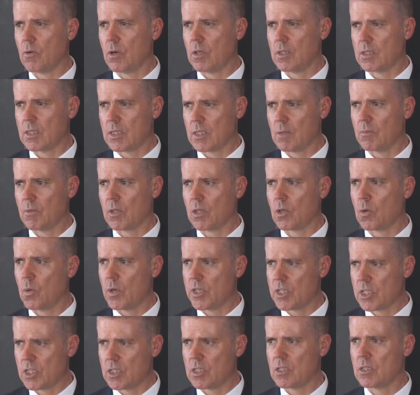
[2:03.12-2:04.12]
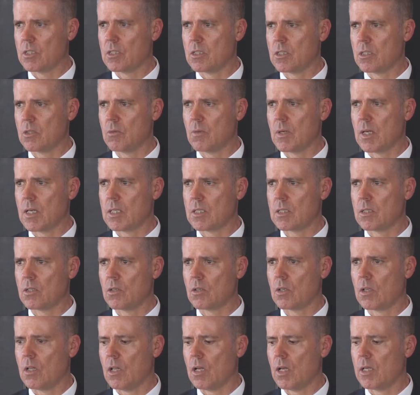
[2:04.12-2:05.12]
on some of the questions to ask your
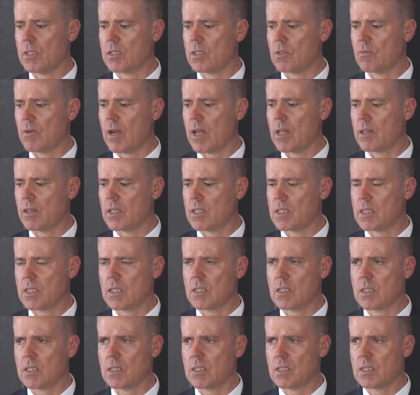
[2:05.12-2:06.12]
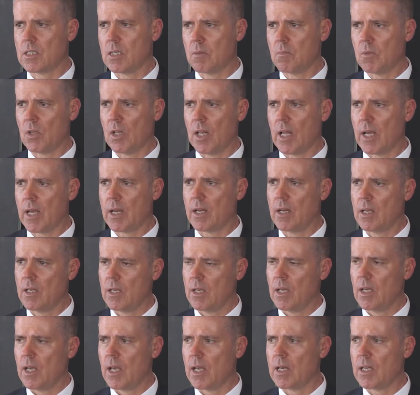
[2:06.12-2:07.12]
clients around this and to stimulate
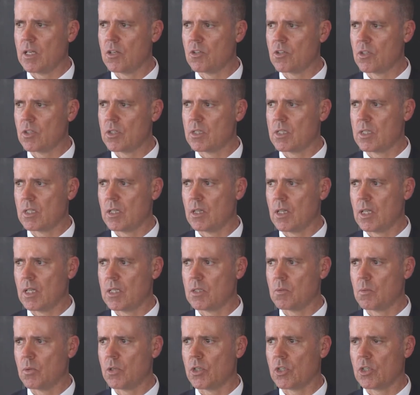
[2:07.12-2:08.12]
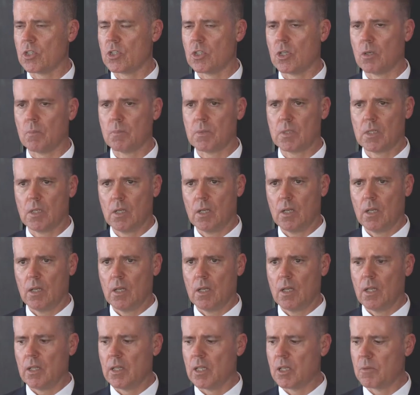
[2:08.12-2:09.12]
an interest in these workshops.
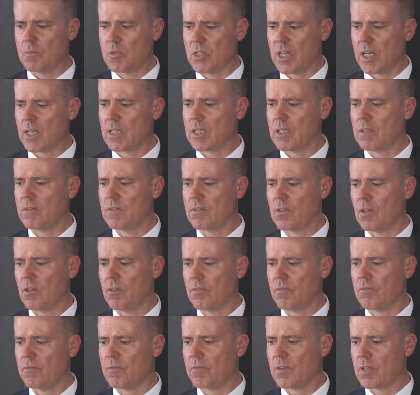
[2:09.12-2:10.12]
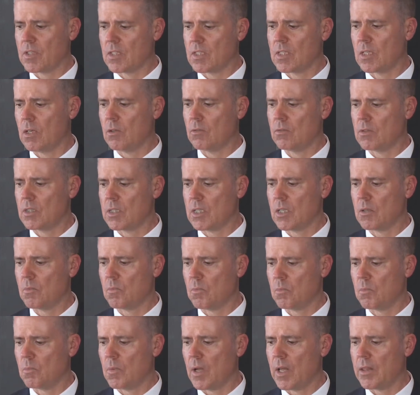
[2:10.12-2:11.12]
The objectives of consultancy
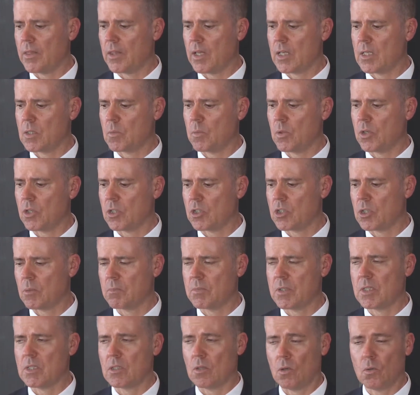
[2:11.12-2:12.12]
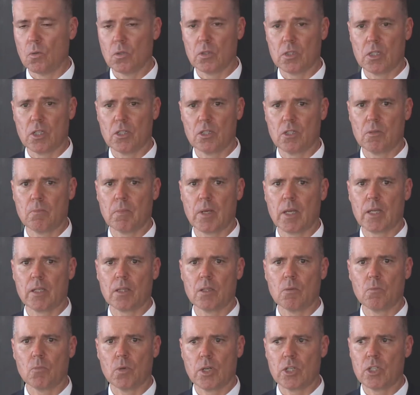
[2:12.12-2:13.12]
and these workshops is also to make
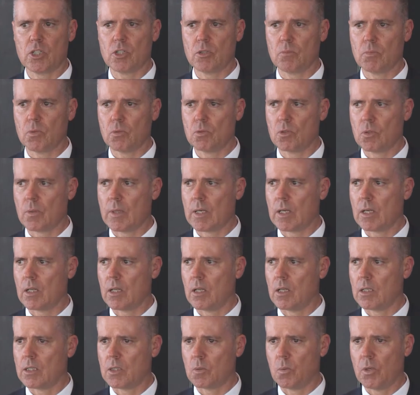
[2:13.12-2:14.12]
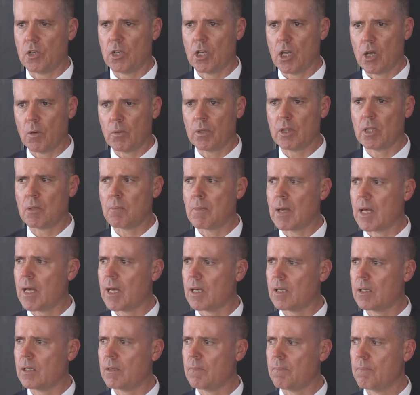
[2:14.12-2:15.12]
them reachable to our clients. We know in the
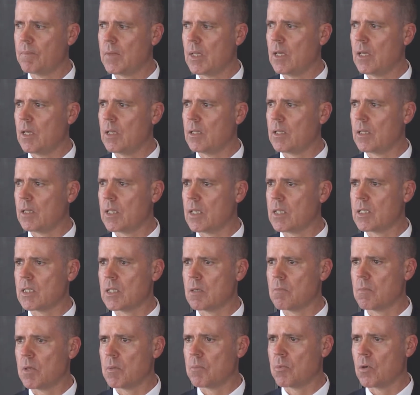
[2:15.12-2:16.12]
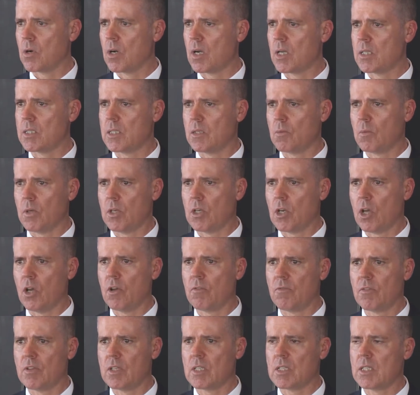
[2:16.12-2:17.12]
market that these can be pricey. We know
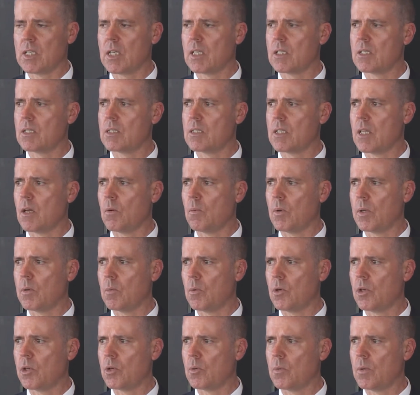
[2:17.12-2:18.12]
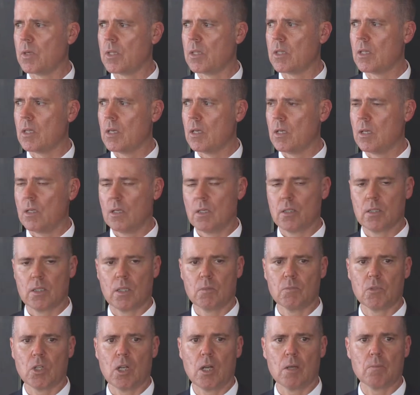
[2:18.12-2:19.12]
for the sectors that we work with,
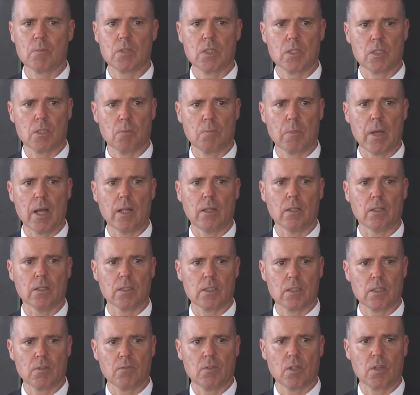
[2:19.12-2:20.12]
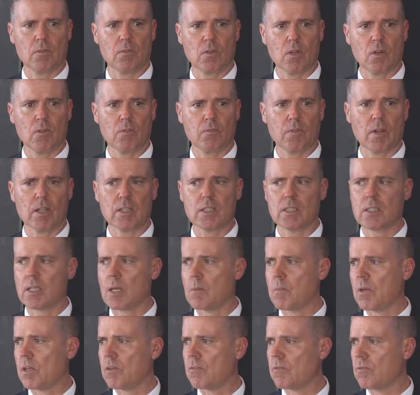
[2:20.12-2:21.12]
sometimes it's a balance if they've got funds
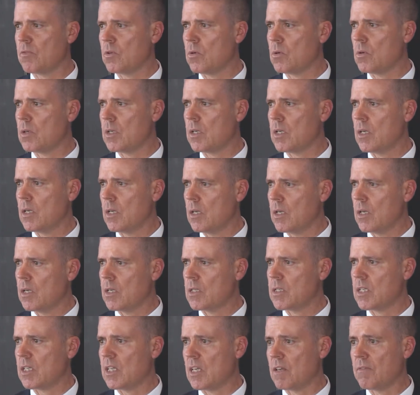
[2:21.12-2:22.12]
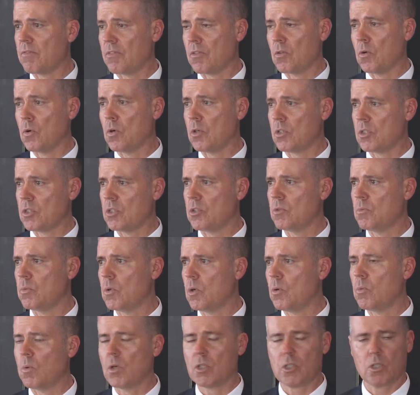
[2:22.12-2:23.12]
coming forward to give thought to,
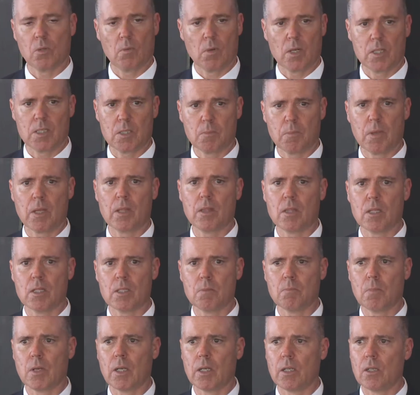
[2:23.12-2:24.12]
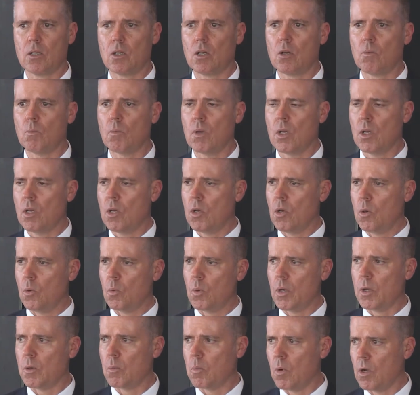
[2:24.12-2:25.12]
well, what do I spend this money on?
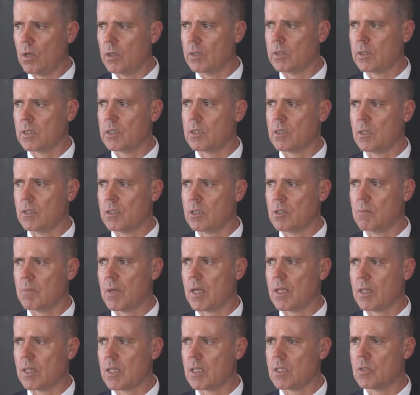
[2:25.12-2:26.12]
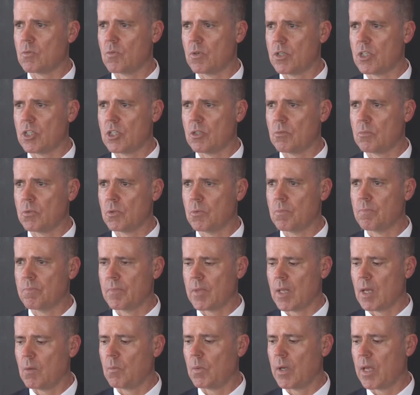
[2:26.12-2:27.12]
We want to make these reachable,
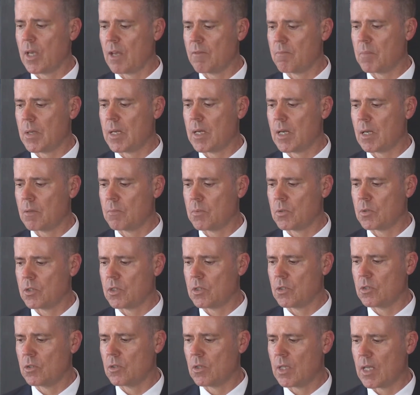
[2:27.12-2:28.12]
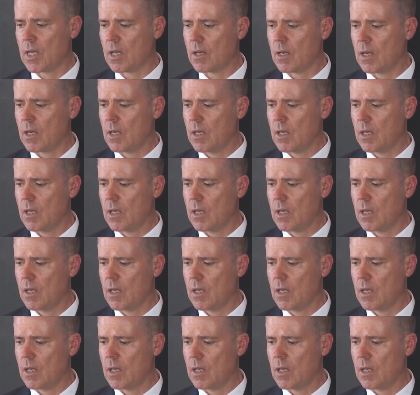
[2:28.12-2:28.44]
and we have been able to do that.